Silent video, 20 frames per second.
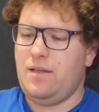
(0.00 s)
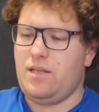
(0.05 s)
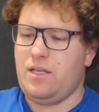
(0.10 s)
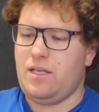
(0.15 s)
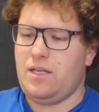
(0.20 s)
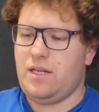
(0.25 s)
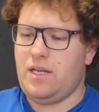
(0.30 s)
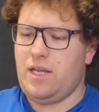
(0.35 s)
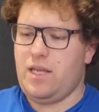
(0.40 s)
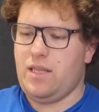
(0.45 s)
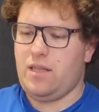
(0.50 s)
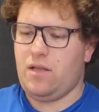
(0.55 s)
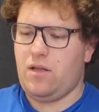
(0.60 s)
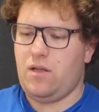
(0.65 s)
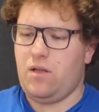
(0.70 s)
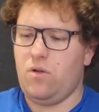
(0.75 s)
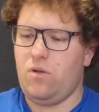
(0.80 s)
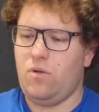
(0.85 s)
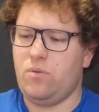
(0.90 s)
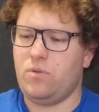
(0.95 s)
you can either
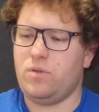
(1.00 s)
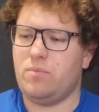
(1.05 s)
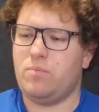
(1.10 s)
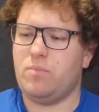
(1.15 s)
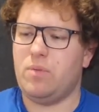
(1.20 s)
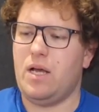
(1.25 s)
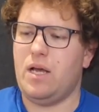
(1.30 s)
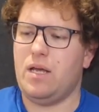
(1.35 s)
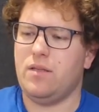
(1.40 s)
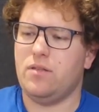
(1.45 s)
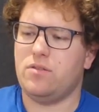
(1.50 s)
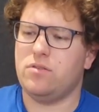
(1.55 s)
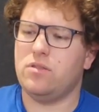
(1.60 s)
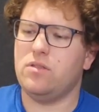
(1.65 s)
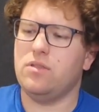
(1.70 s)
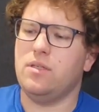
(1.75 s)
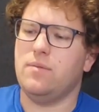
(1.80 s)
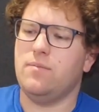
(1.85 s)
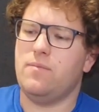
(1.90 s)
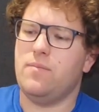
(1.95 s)
hold by the
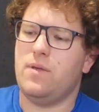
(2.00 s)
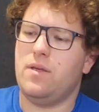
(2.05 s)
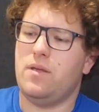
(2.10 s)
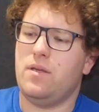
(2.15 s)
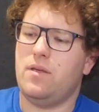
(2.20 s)
tulip,